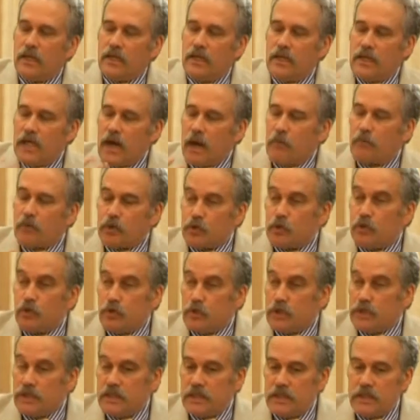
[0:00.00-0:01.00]
the
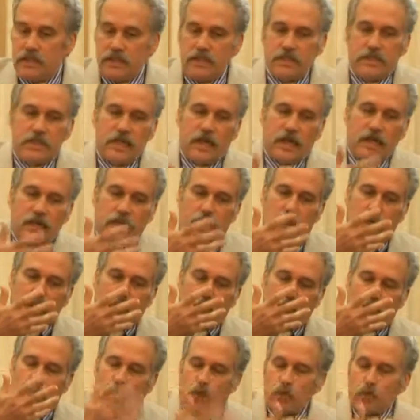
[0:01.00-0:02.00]
opportunities that
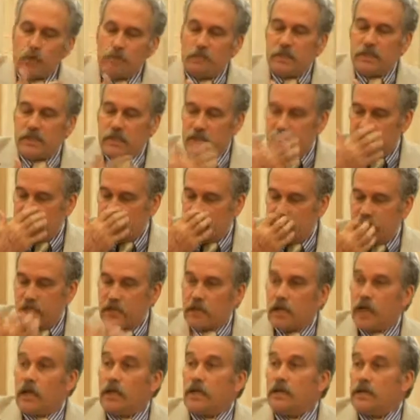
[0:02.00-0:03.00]
most businesses in
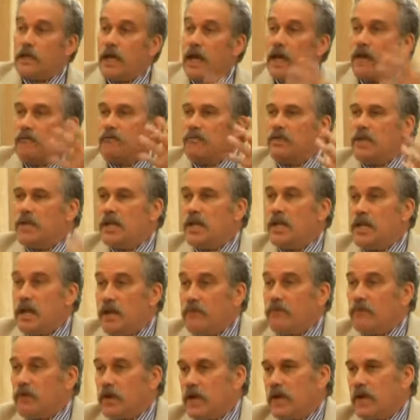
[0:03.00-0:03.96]
Ghana have never,